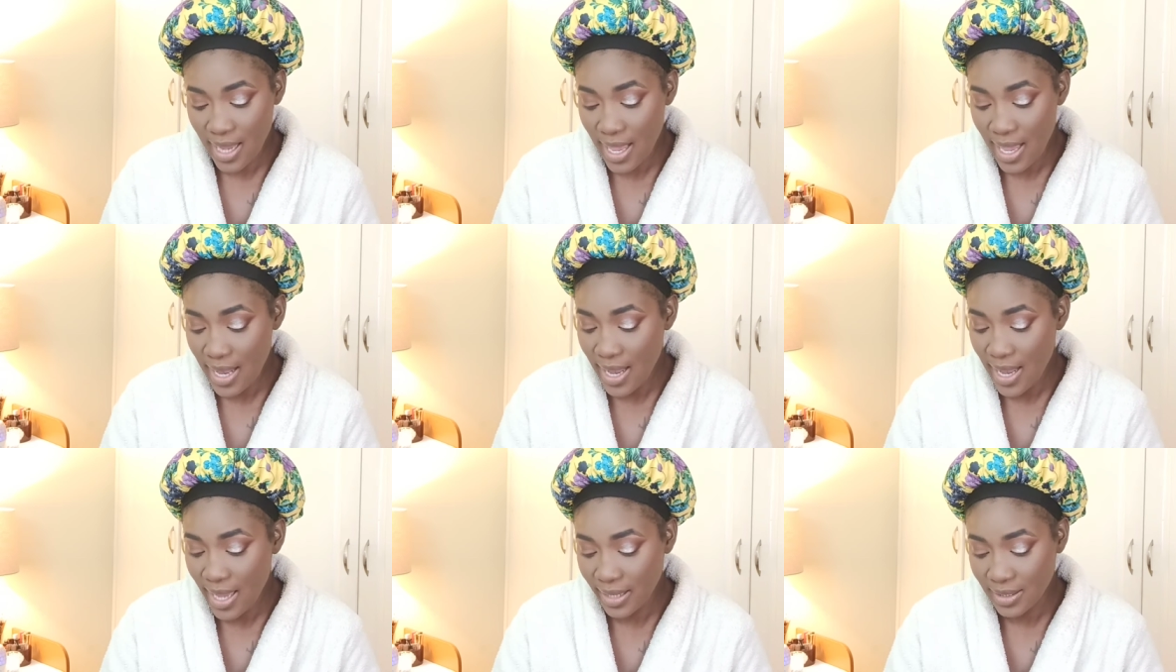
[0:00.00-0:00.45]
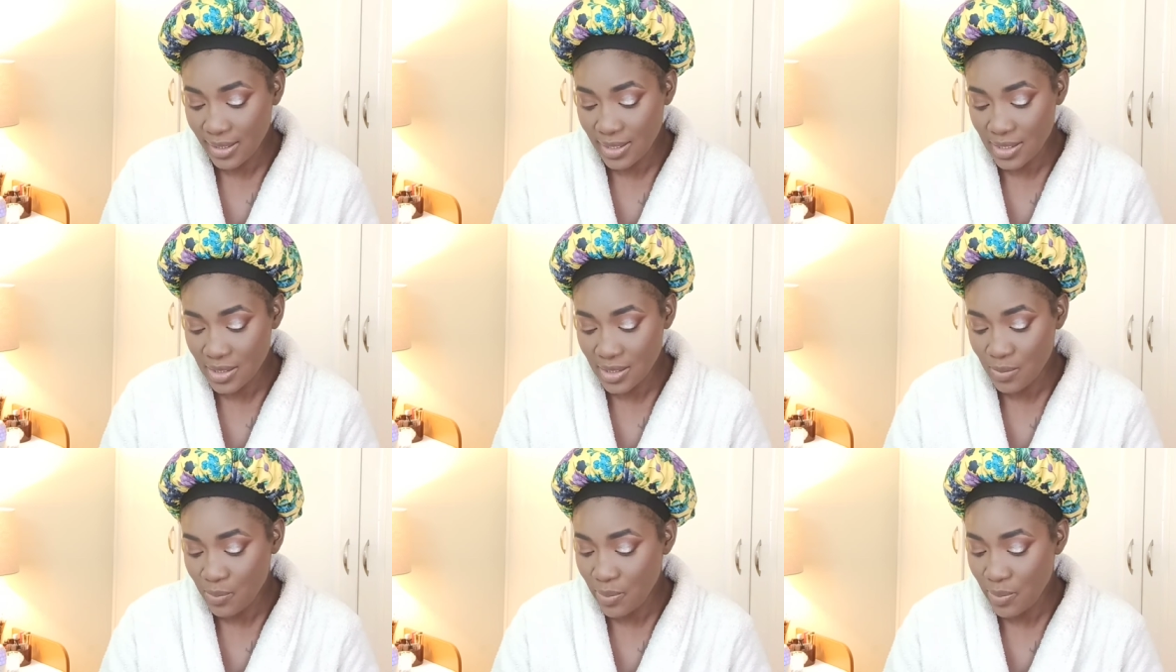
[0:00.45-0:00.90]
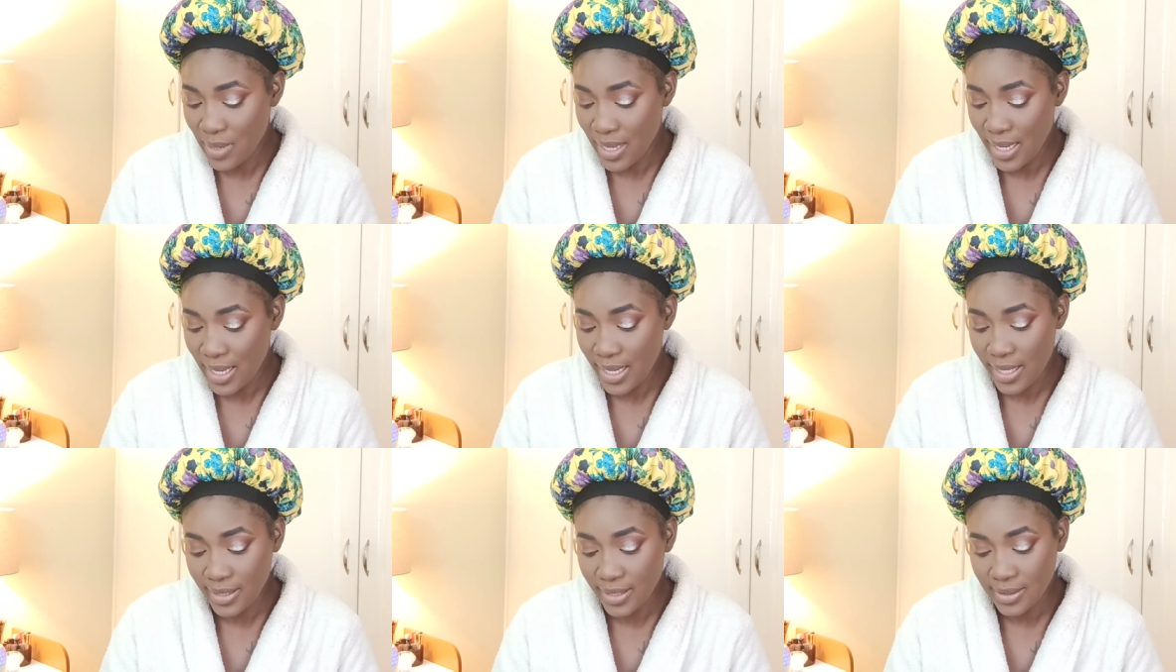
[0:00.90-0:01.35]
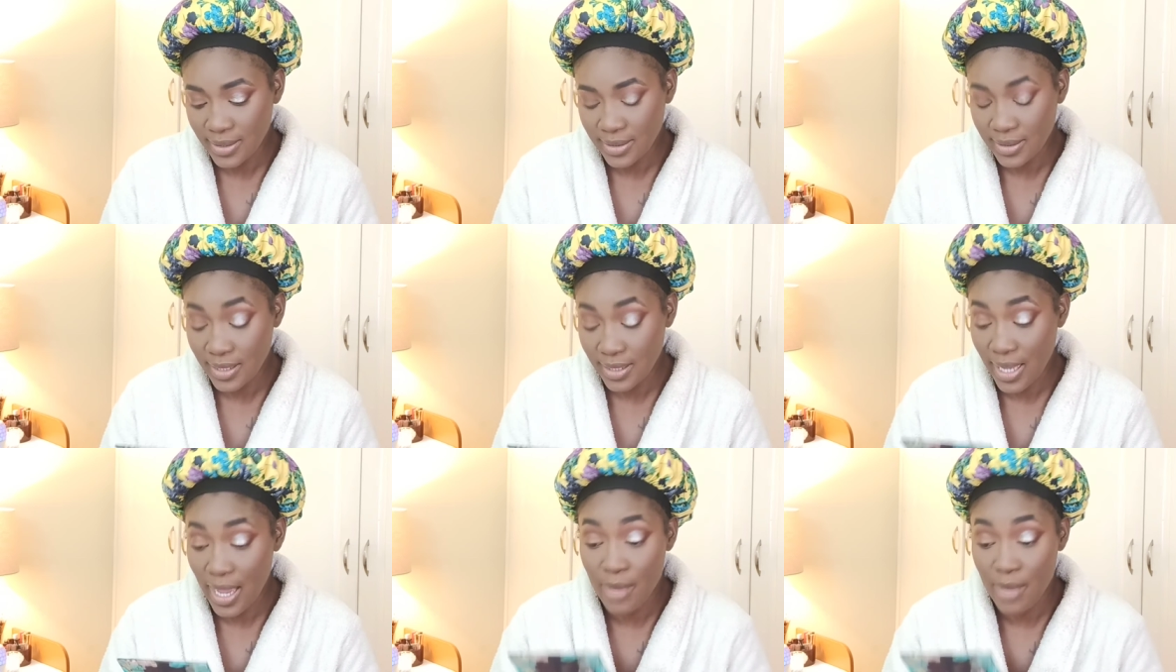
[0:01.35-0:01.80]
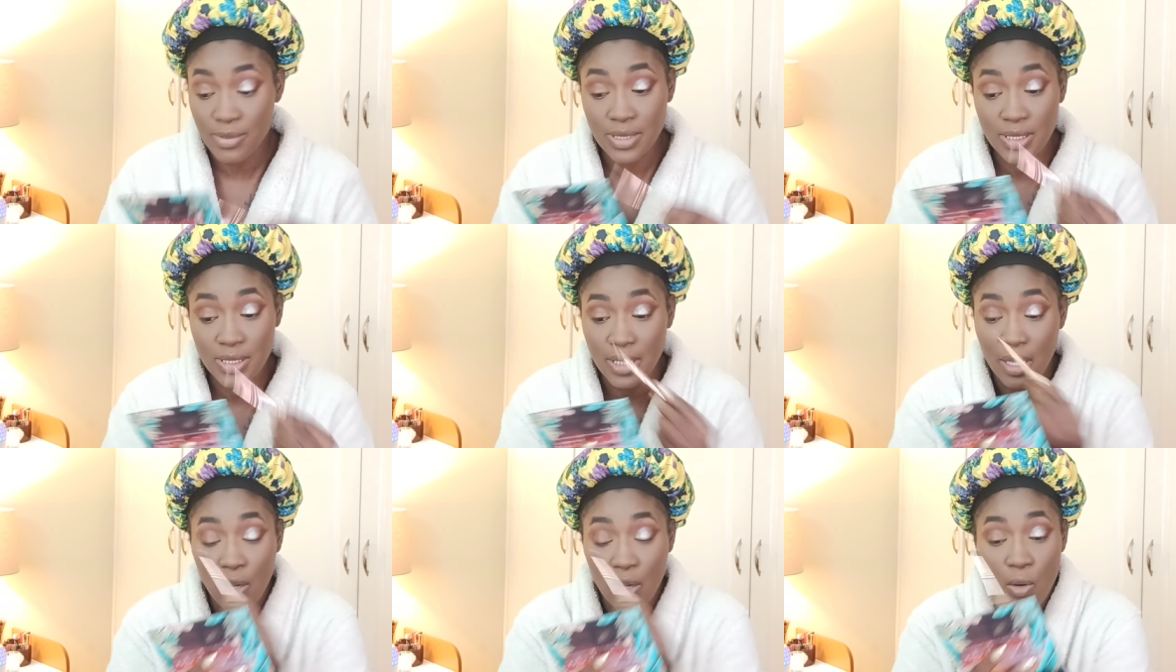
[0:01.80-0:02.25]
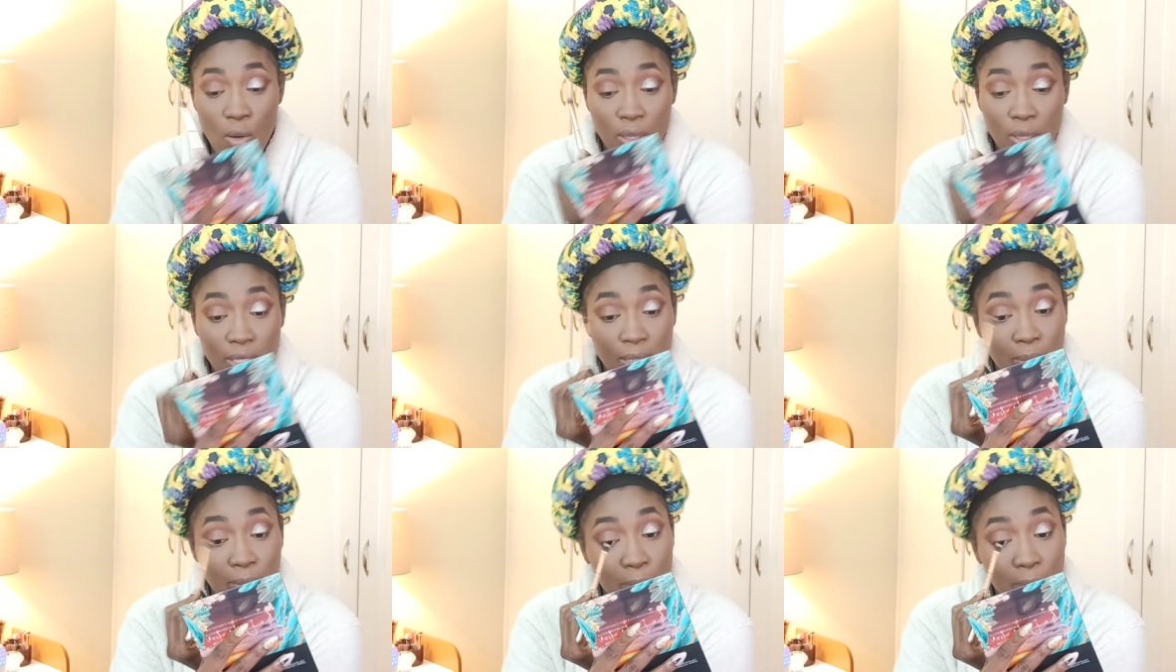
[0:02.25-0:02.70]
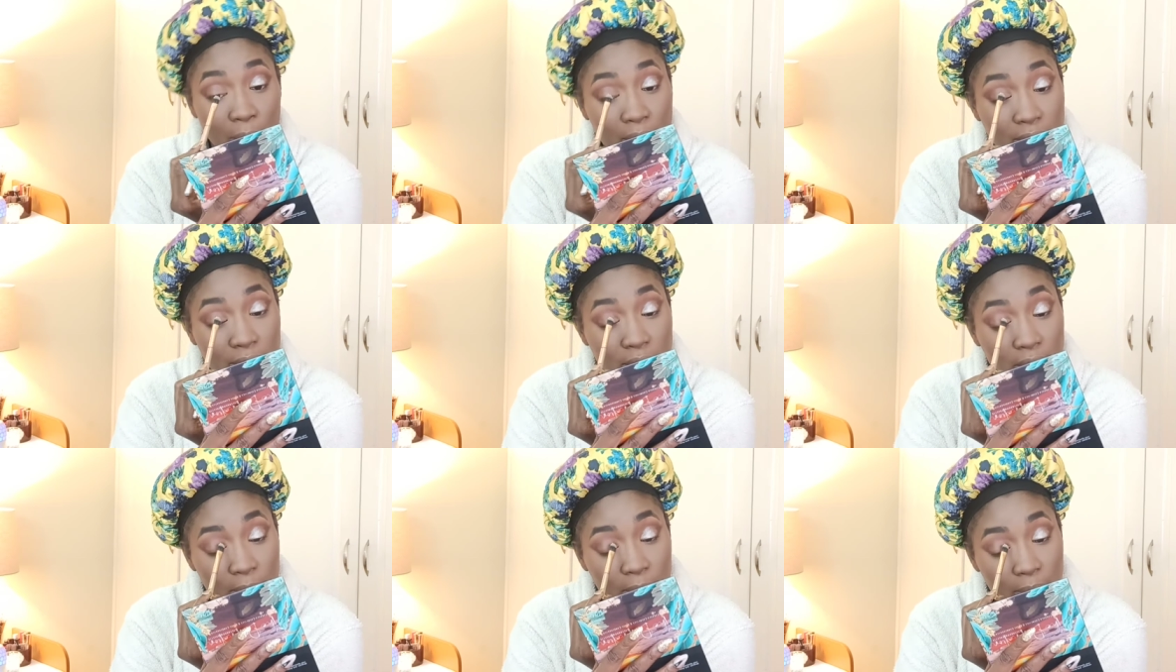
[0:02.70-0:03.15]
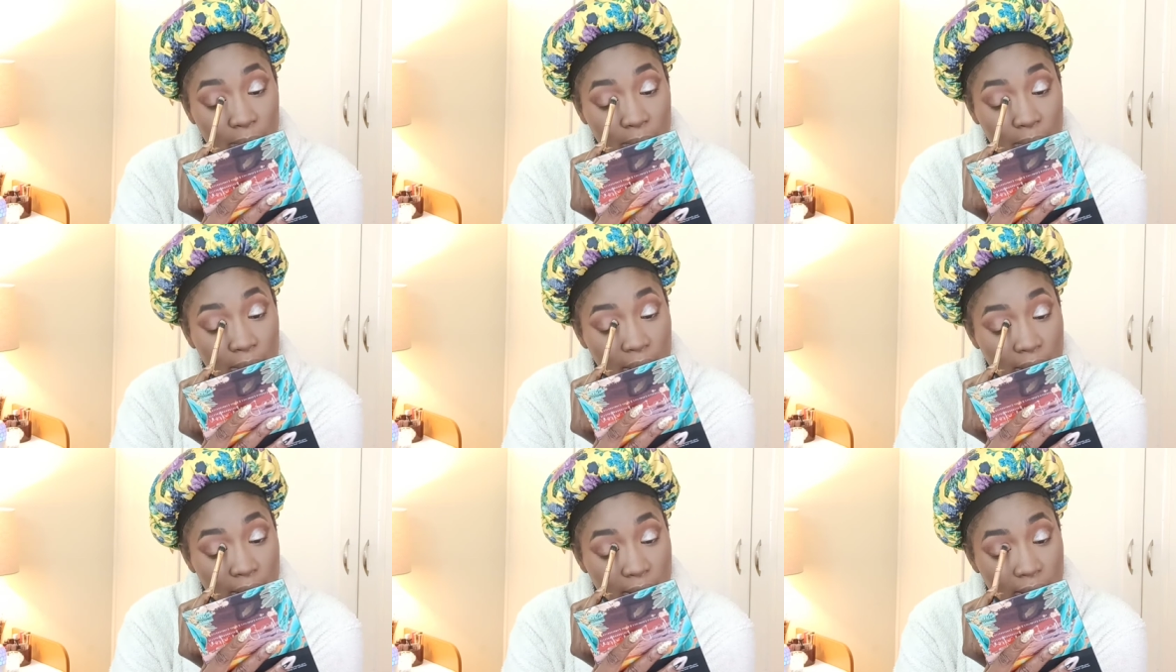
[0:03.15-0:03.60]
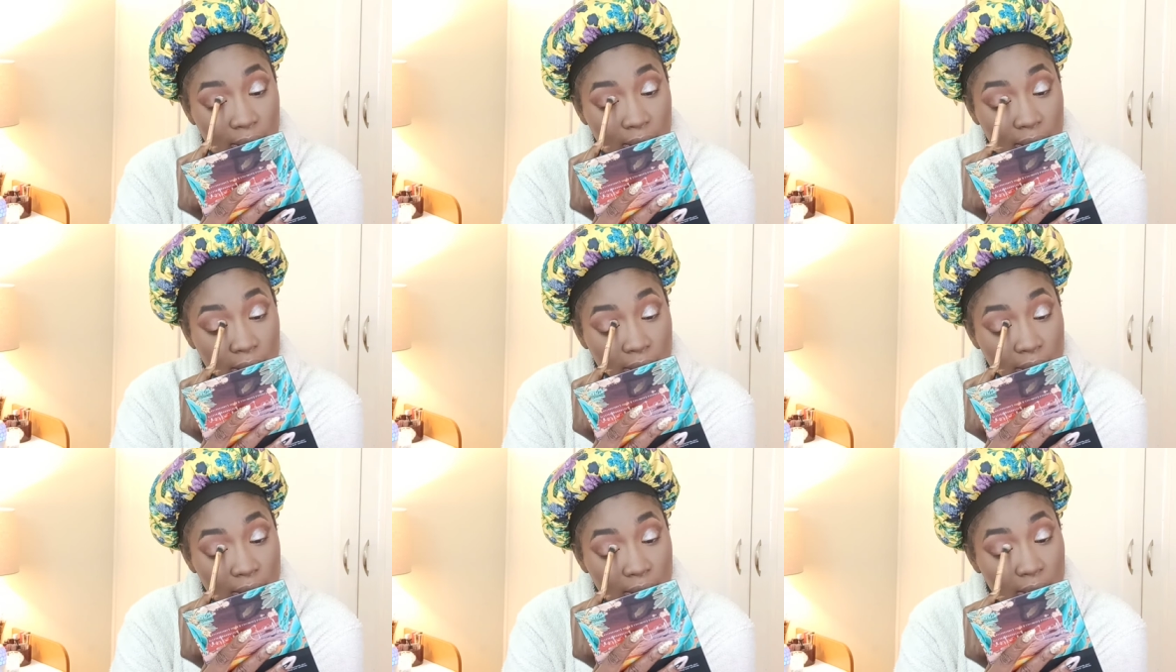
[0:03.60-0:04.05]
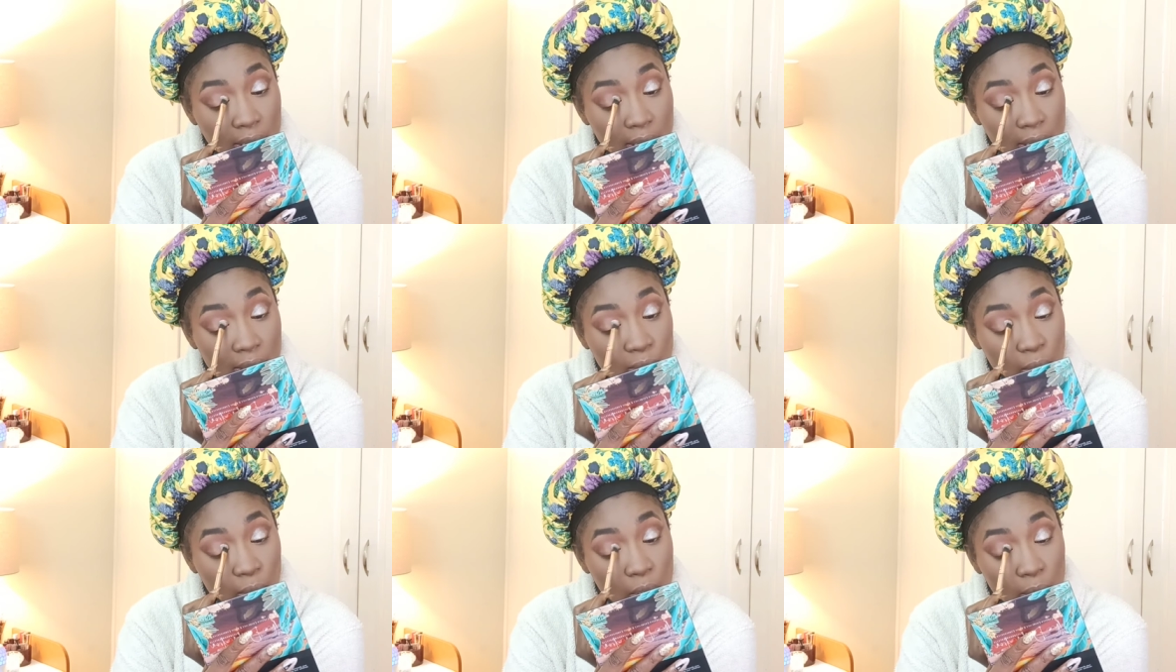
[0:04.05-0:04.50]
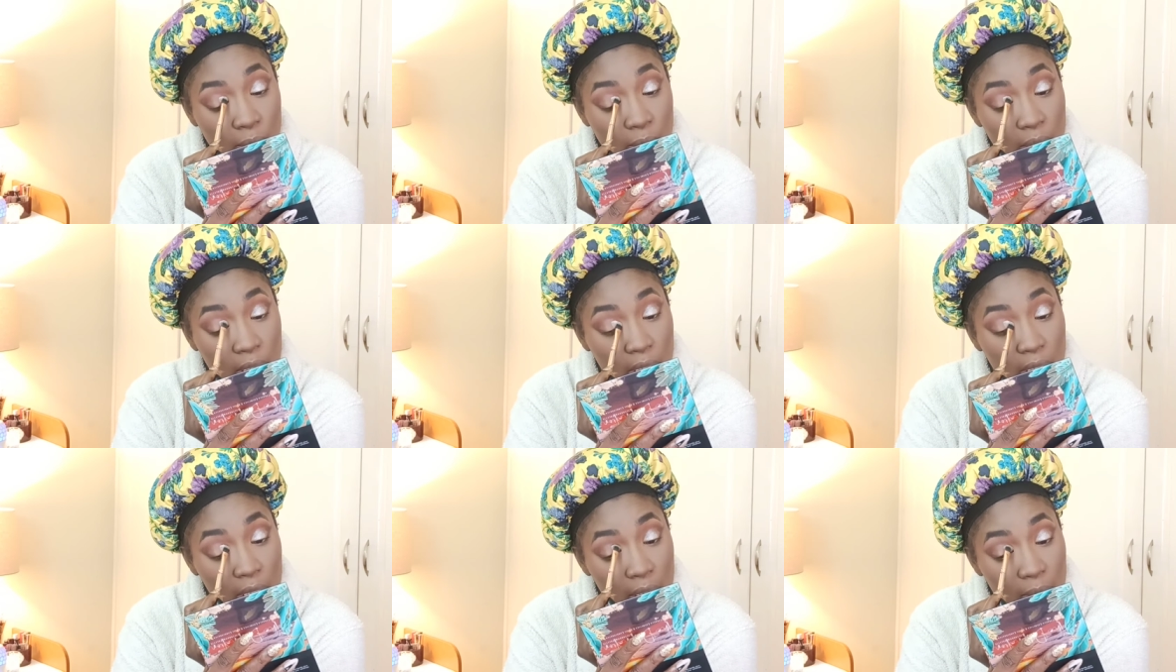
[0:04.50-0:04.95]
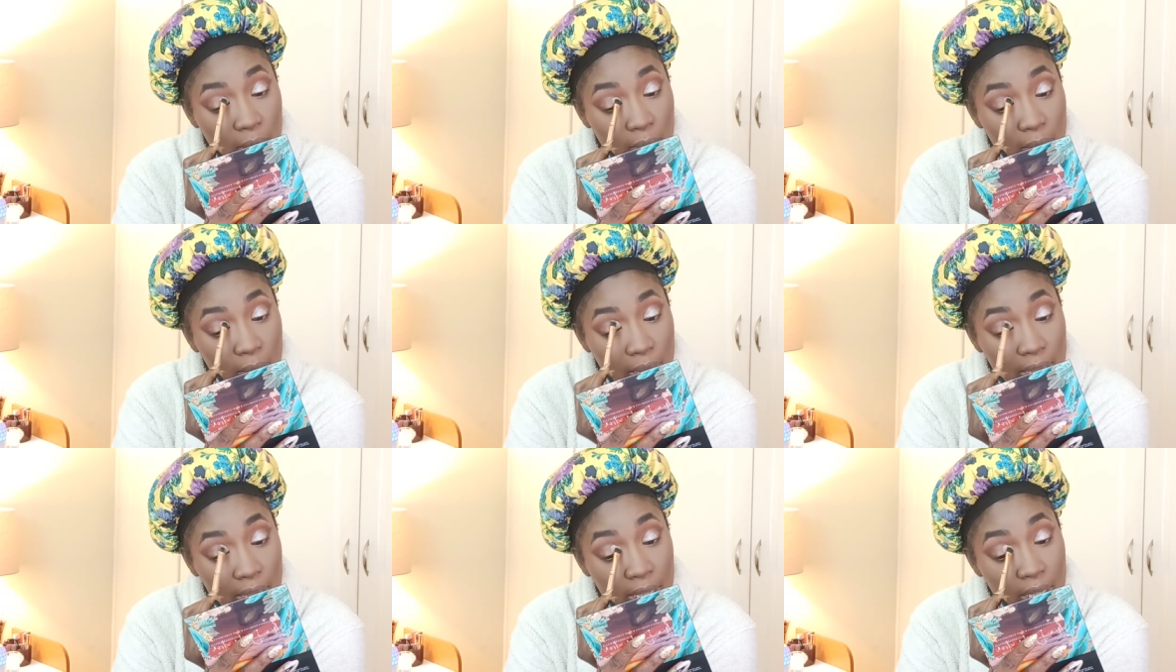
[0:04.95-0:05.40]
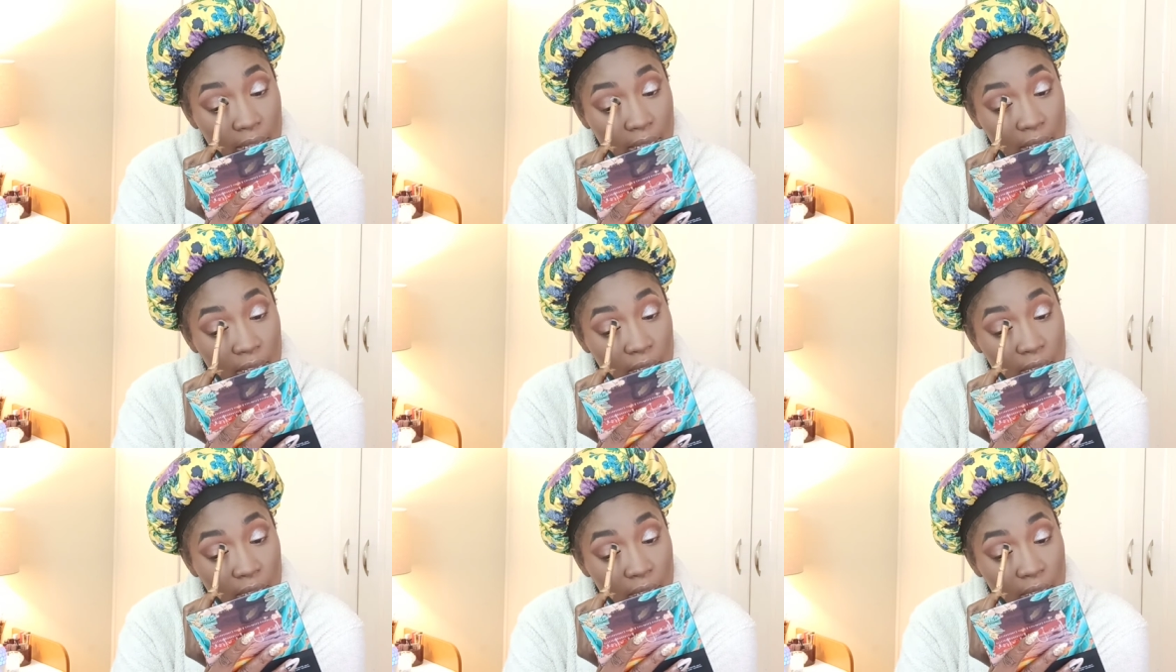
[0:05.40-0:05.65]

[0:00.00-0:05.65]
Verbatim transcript: I like this palette. I'm seeing all the possibilities. This will be in my